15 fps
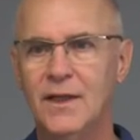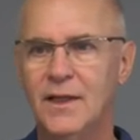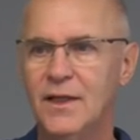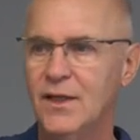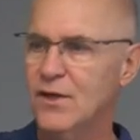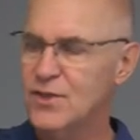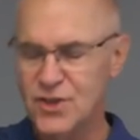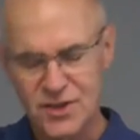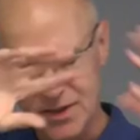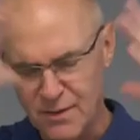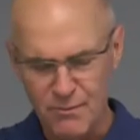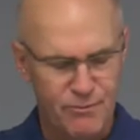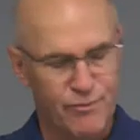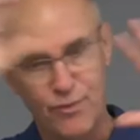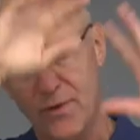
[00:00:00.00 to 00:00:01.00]
You know, just to
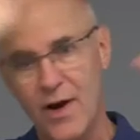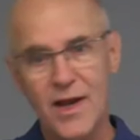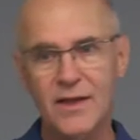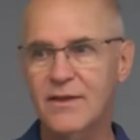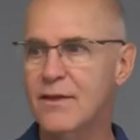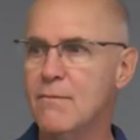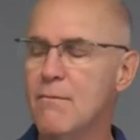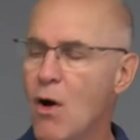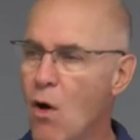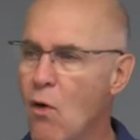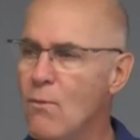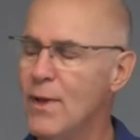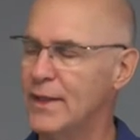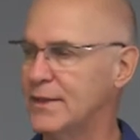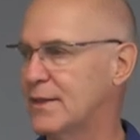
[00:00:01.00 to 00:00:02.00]
break the
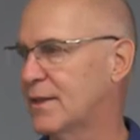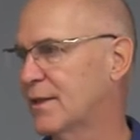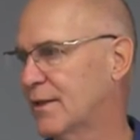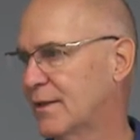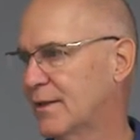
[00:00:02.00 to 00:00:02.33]
moment.